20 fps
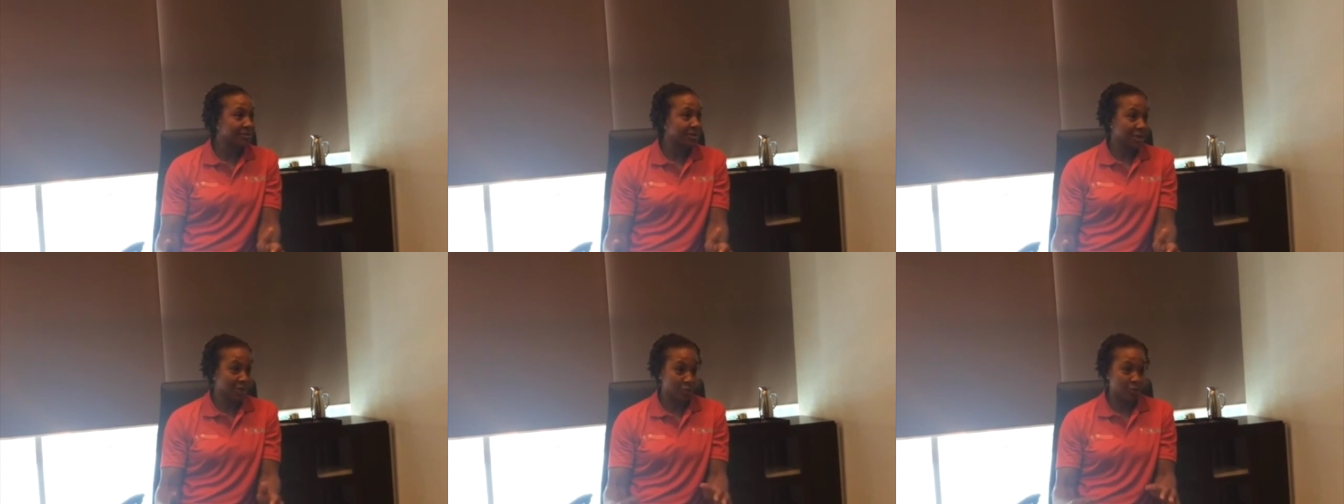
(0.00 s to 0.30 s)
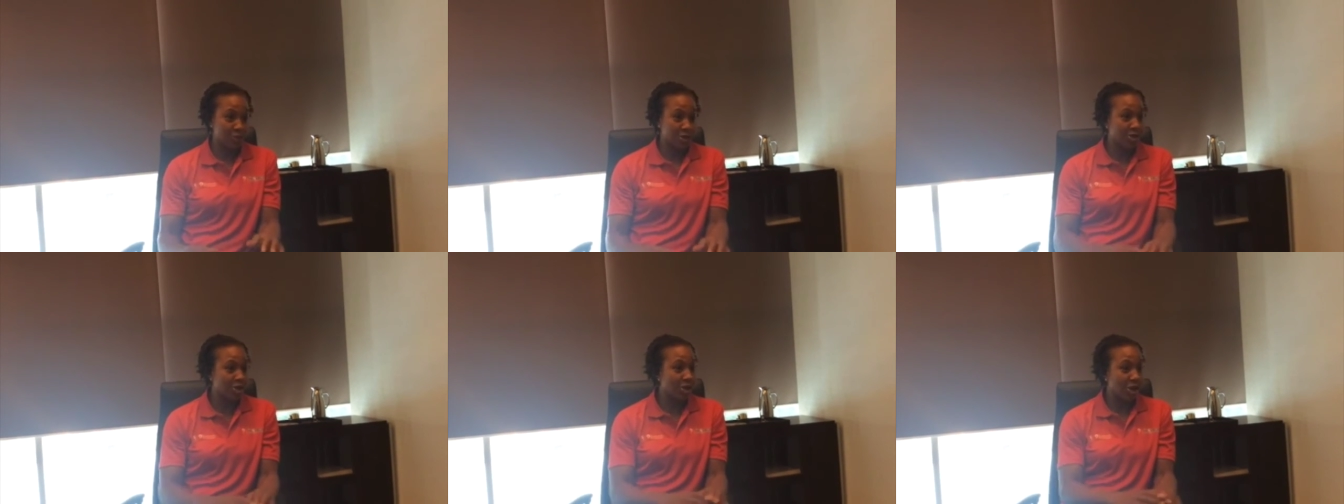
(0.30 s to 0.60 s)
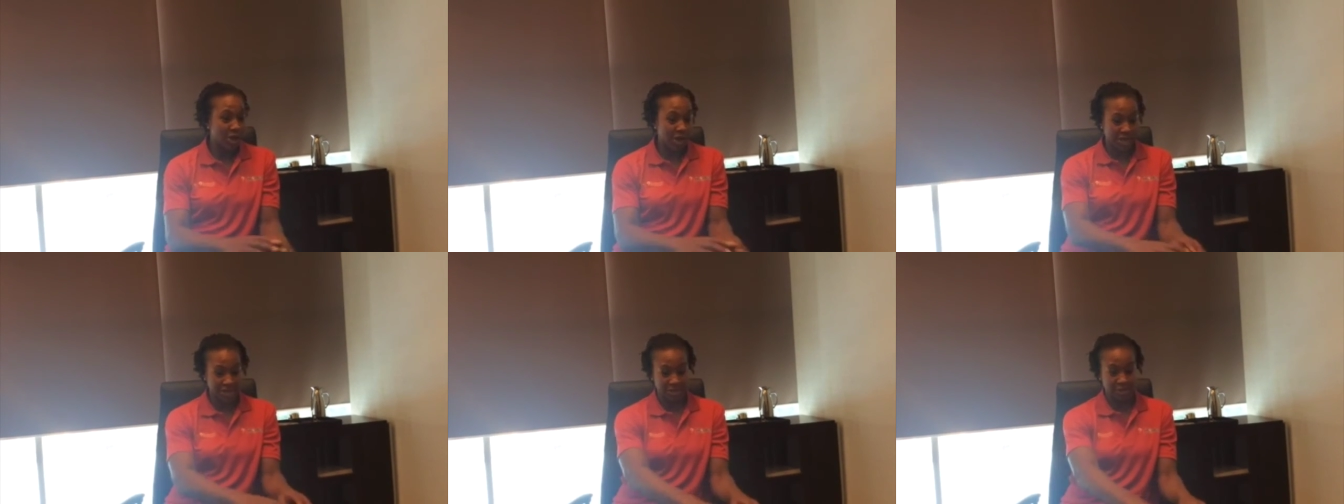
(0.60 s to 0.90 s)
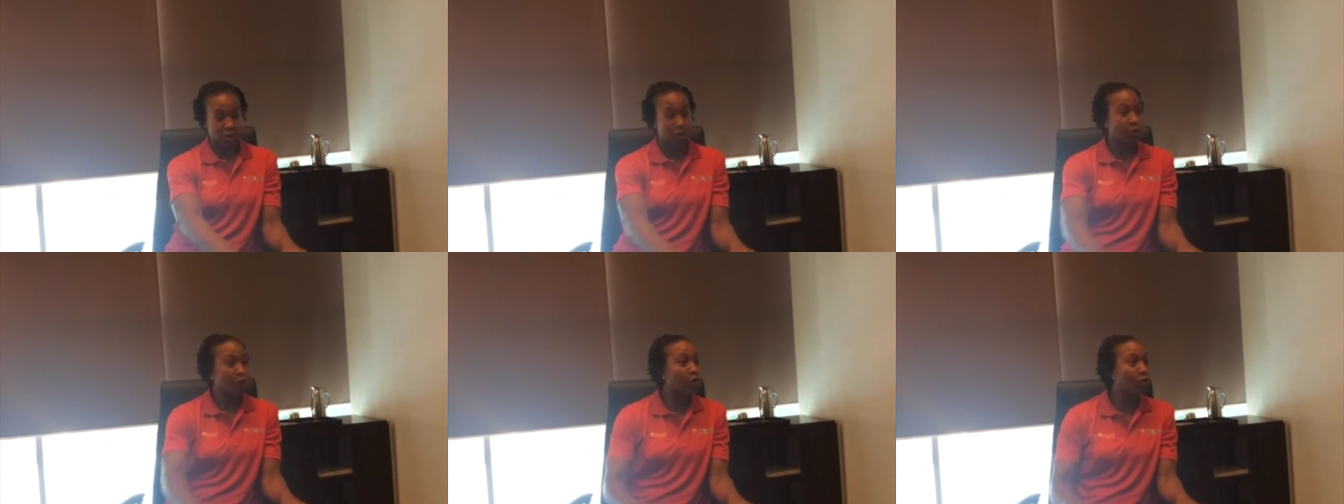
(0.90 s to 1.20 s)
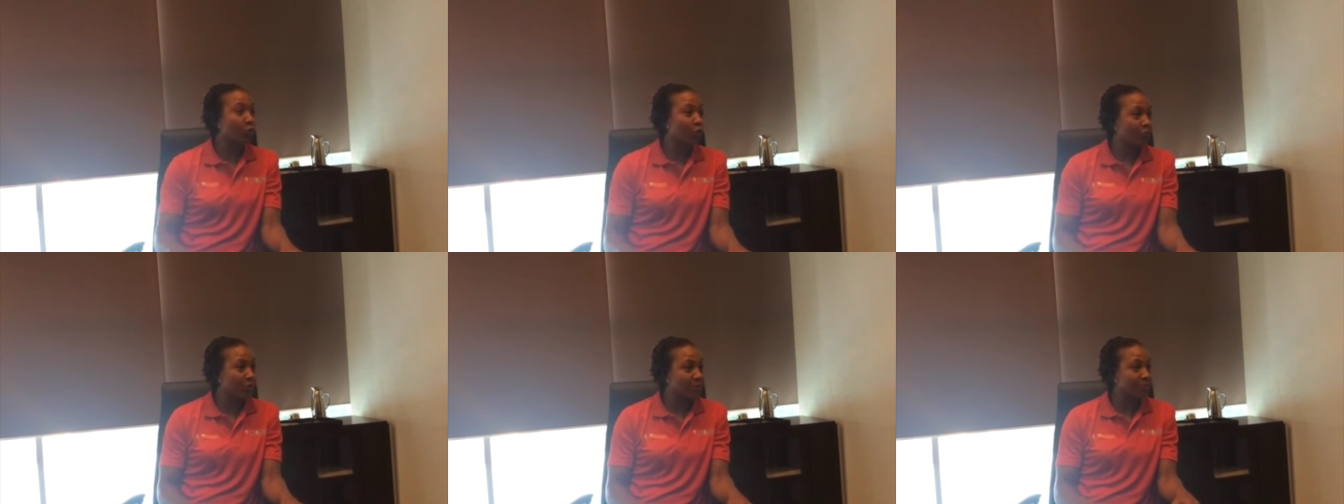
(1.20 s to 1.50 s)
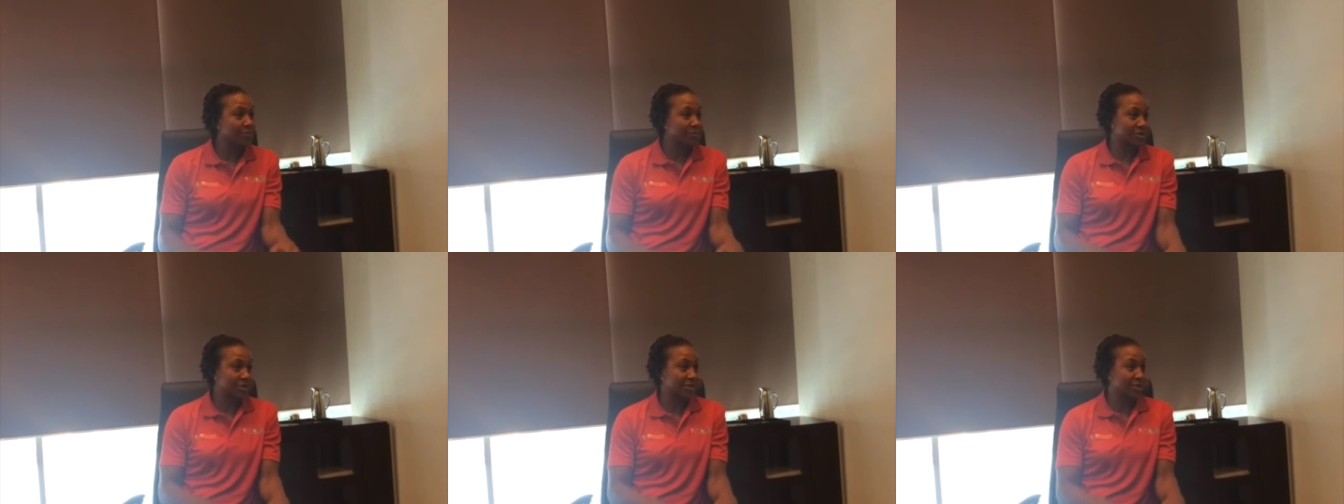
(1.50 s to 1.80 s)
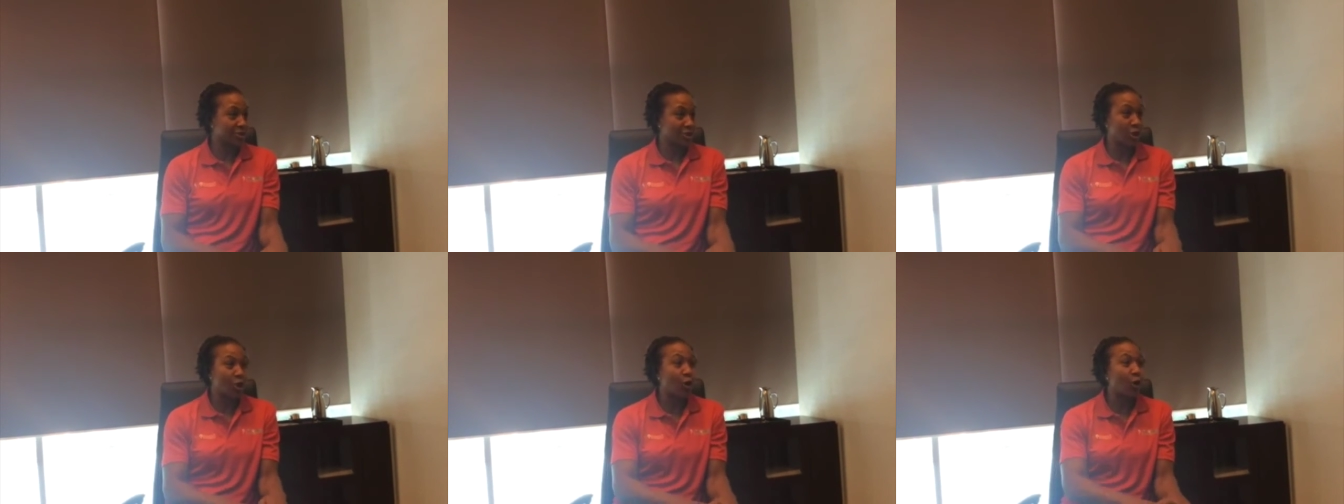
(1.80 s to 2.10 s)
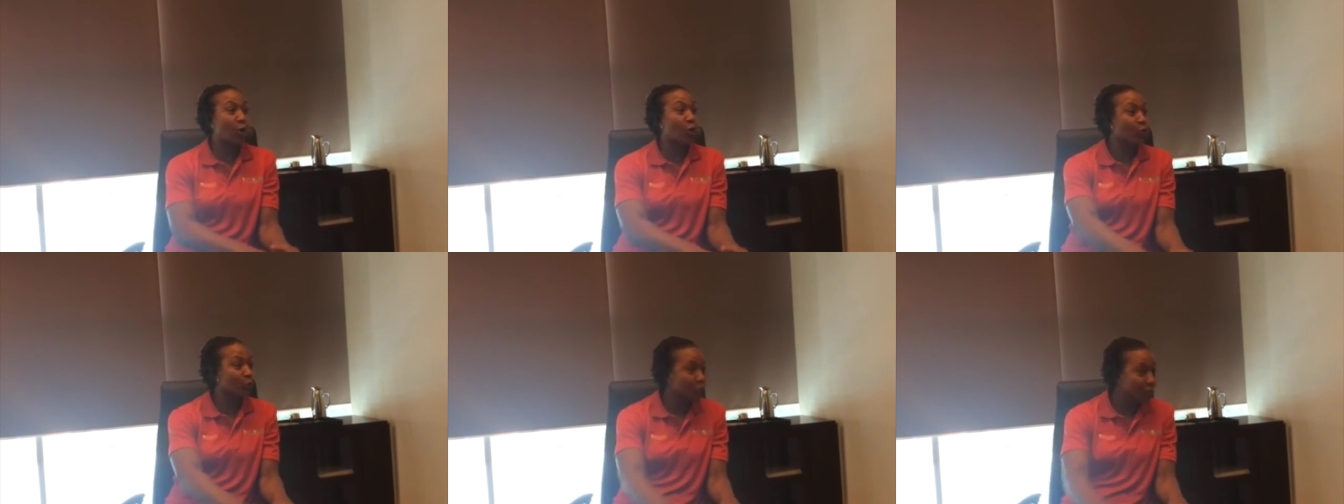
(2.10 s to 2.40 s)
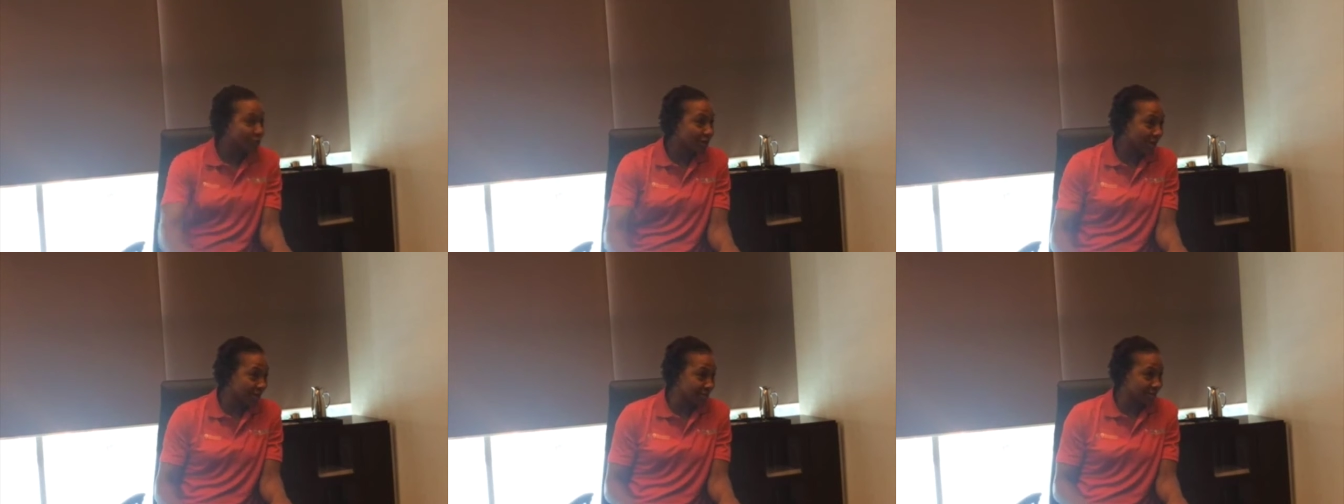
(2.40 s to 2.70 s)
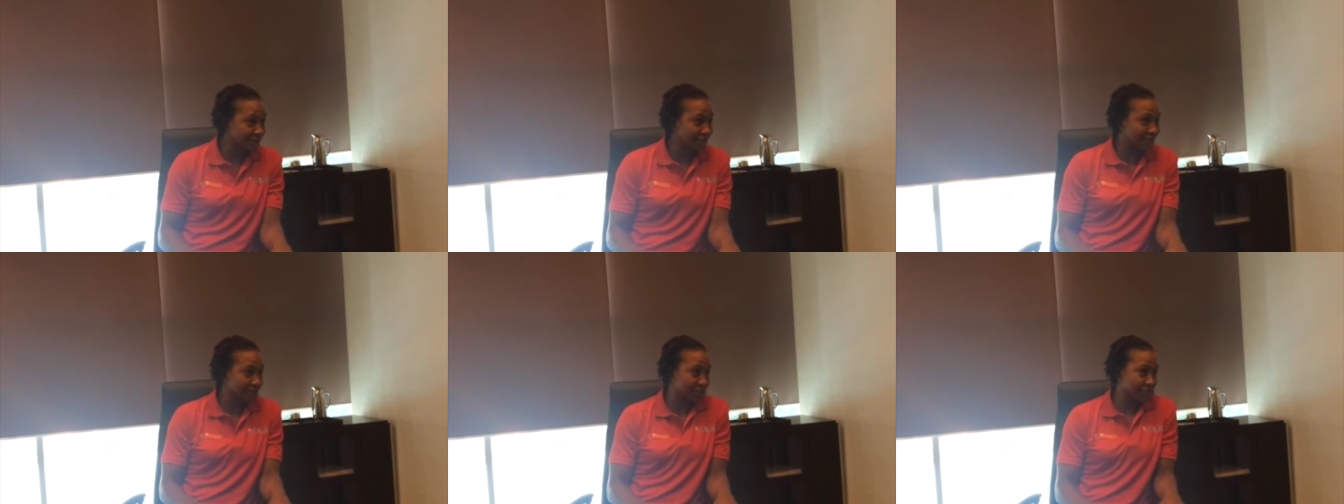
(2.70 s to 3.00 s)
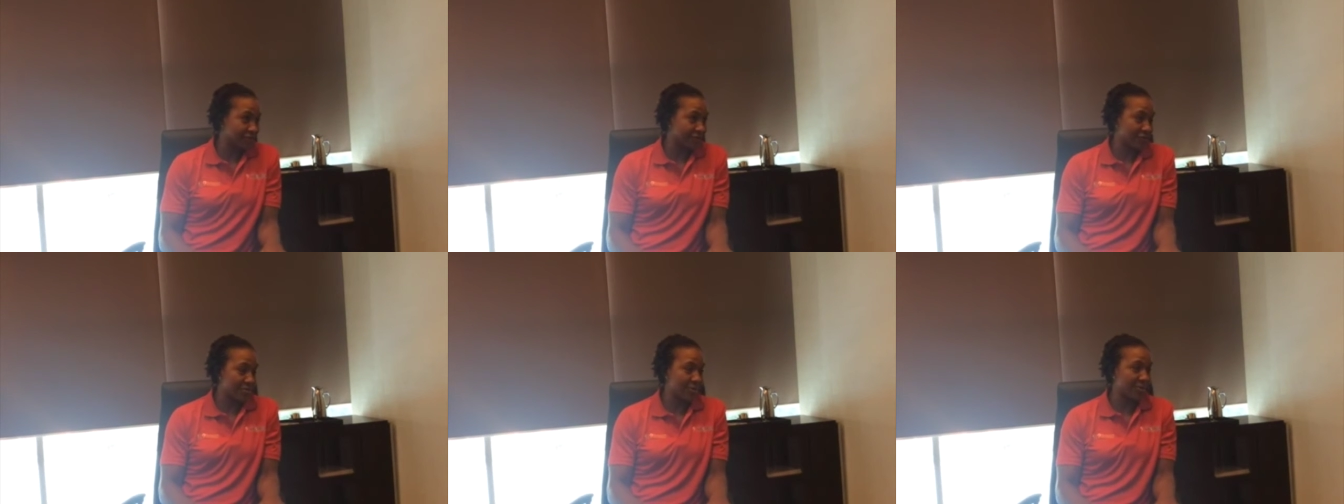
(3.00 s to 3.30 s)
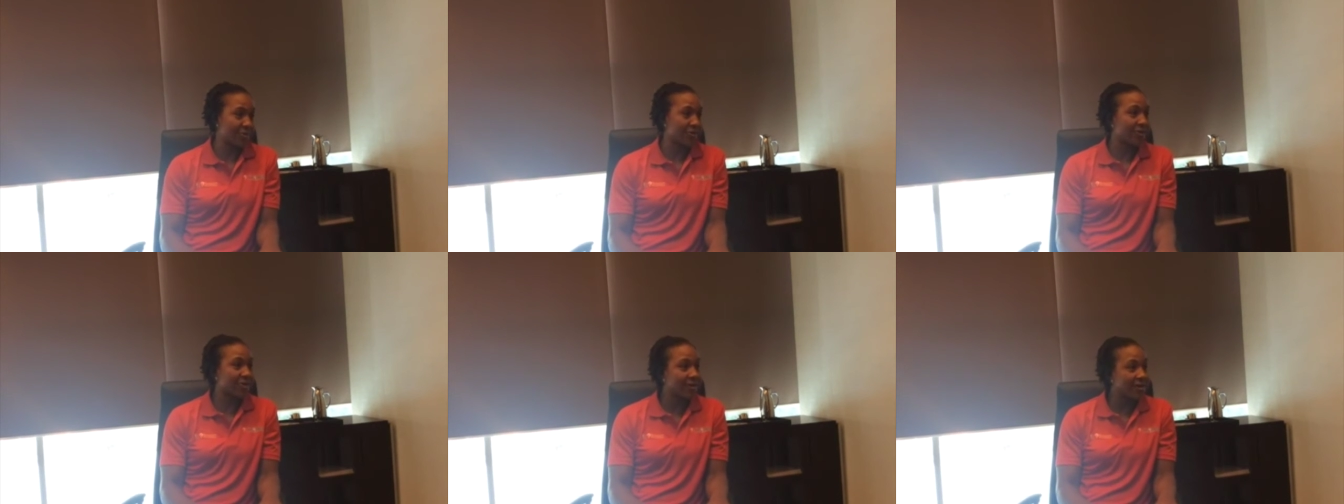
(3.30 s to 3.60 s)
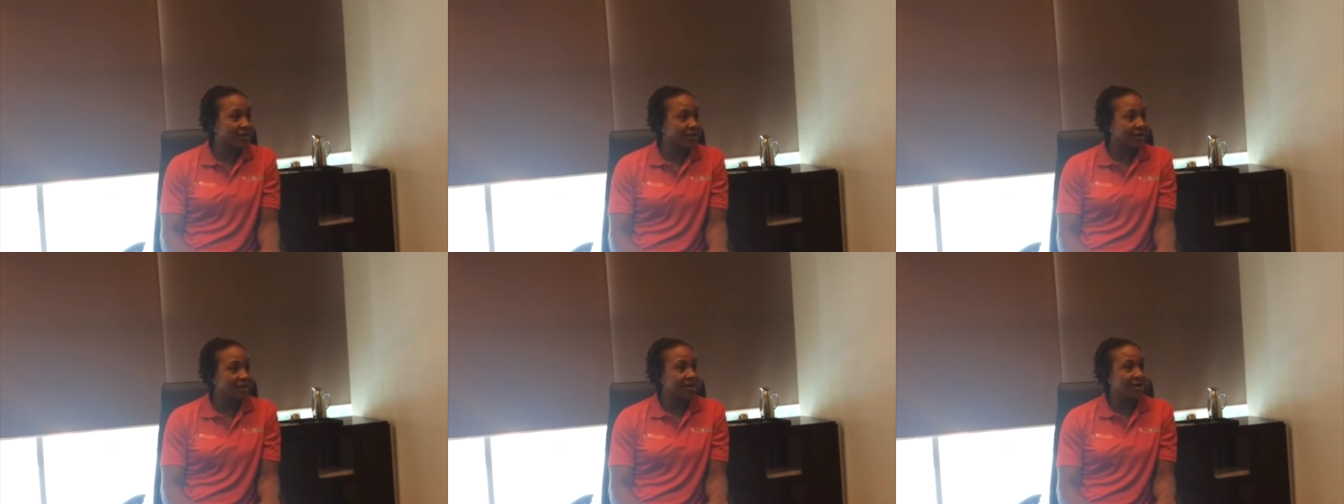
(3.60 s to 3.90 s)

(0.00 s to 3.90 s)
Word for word: like we as a whole represent the whole United States of America.